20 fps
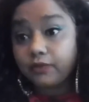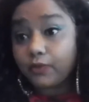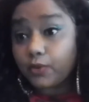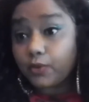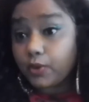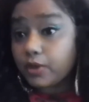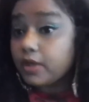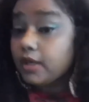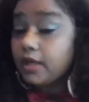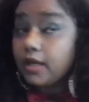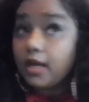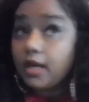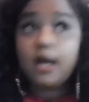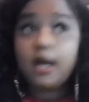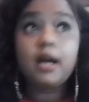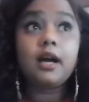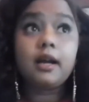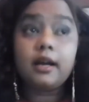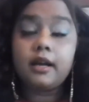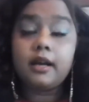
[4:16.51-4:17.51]
for,
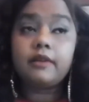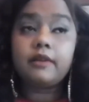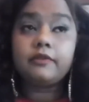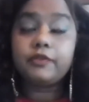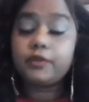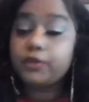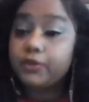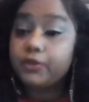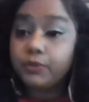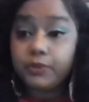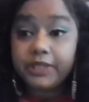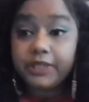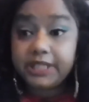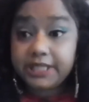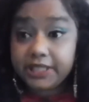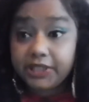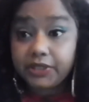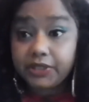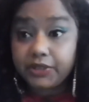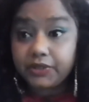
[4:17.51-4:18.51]
uh, for three
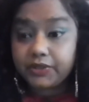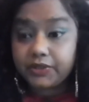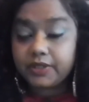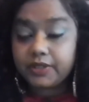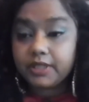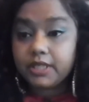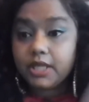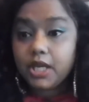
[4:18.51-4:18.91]
years.